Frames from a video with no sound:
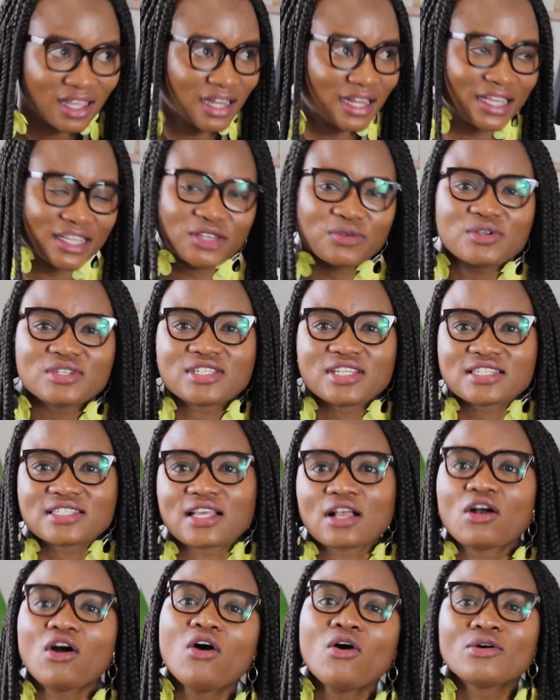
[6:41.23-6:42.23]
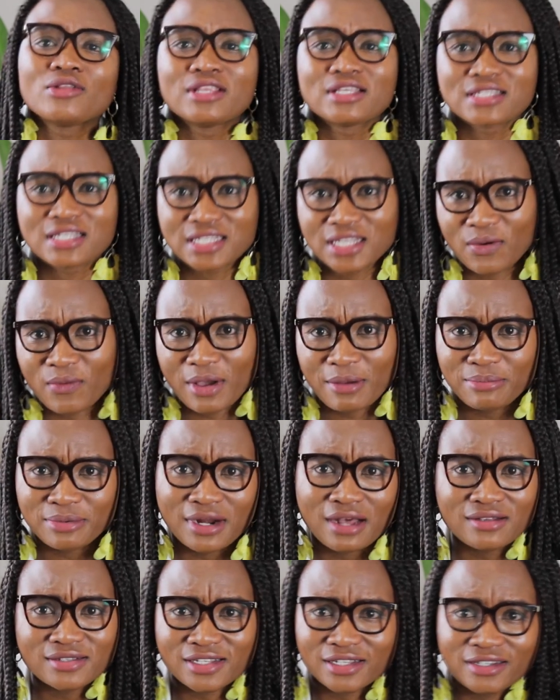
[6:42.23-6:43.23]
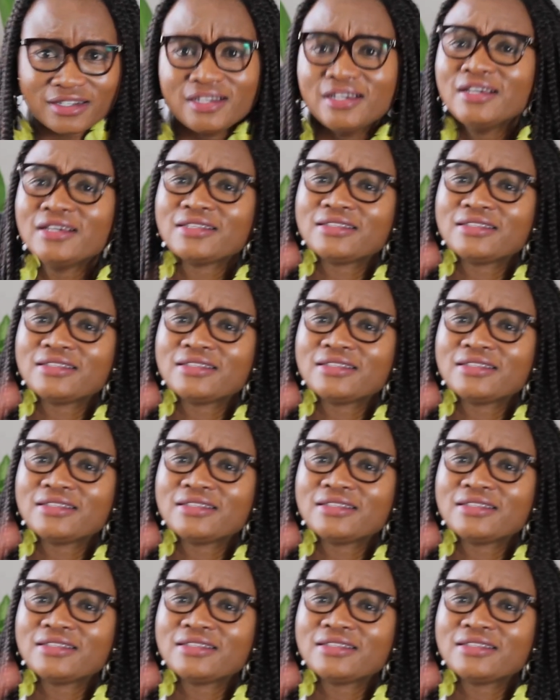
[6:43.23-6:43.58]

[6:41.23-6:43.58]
Like it was just like, oh, this is a web browser.